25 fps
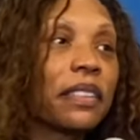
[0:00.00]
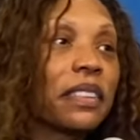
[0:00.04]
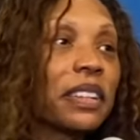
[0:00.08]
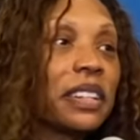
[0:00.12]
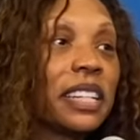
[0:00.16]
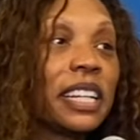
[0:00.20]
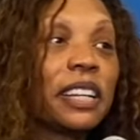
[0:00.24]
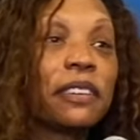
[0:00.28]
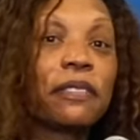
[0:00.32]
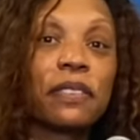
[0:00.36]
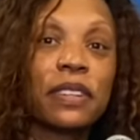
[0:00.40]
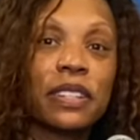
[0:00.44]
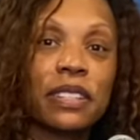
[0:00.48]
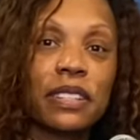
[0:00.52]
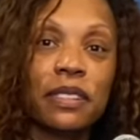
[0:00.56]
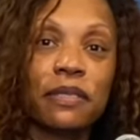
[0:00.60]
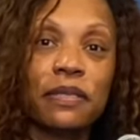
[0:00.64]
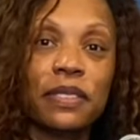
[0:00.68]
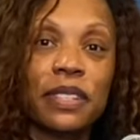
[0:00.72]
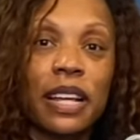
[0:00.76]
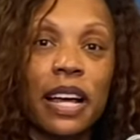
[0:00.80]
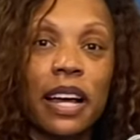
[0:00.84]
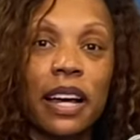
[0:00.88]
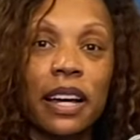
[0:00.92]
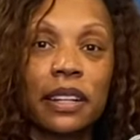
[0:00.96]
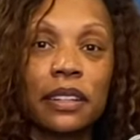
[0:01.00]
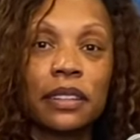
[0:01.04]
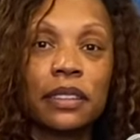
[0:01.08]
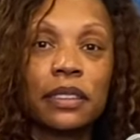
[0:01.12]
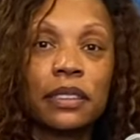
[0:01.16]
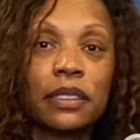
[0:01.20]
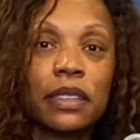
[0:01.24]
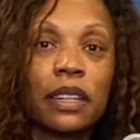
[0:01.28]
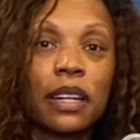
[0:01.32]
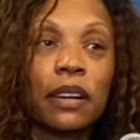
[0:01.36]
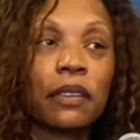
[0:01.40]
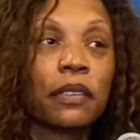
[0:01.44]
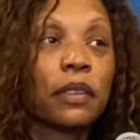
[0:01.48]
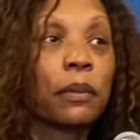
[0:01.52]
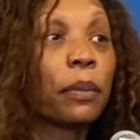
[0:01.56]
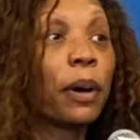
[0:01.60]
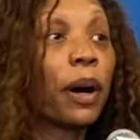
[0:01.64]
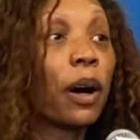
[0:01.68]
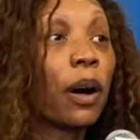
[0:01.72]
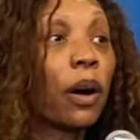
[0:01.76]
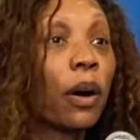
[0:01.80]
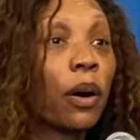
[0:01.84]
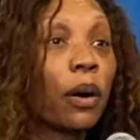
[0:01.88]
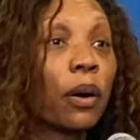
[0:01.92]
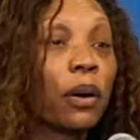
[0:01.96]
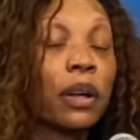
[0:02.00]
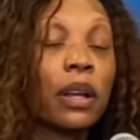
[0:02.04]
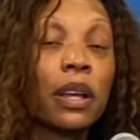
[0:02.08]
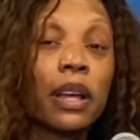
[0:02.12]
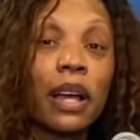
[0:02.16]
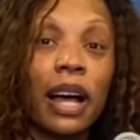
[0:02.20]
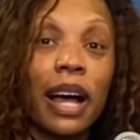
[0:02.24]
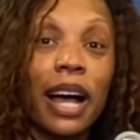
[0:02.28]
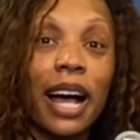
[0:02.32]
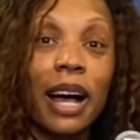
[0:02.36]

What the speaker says: the defensive side of the ball.